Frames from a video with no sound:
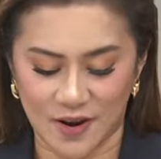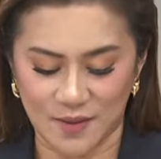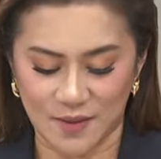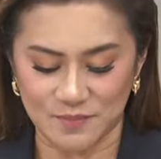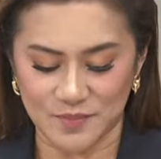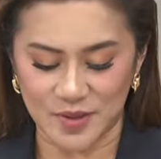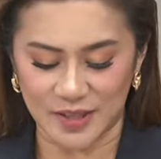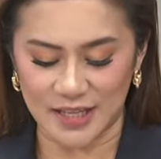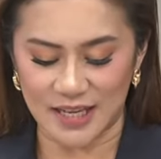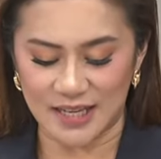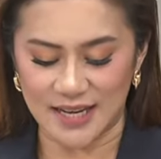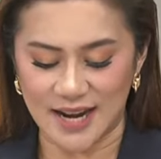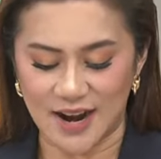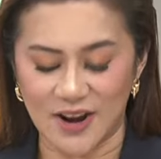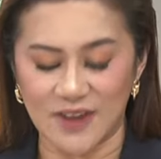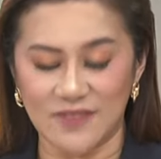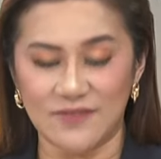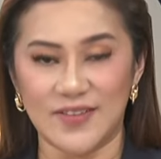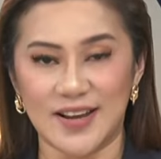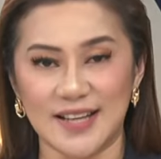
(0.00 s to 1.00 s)
billionaire
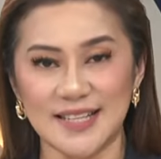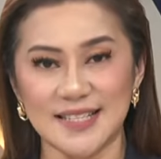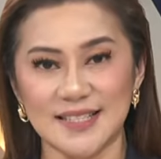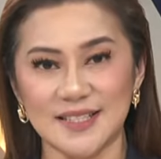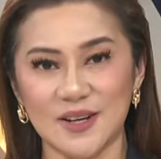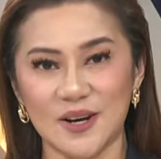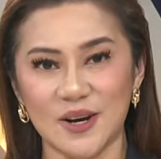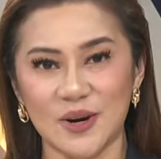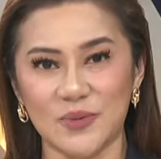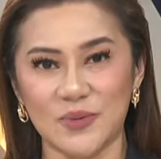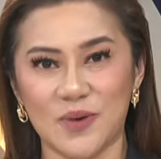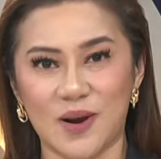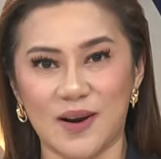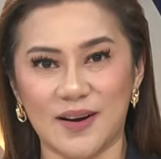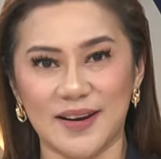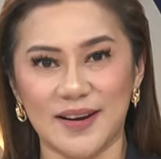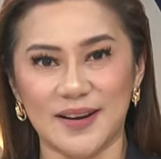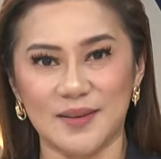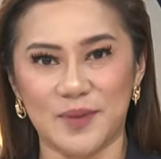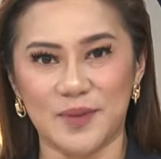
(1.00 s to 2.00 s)
investor
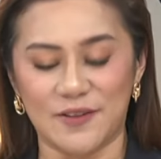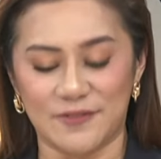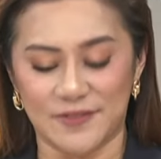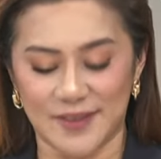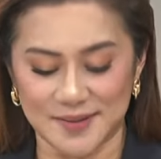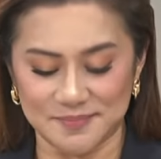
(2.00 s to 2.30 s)
Warren Buffett.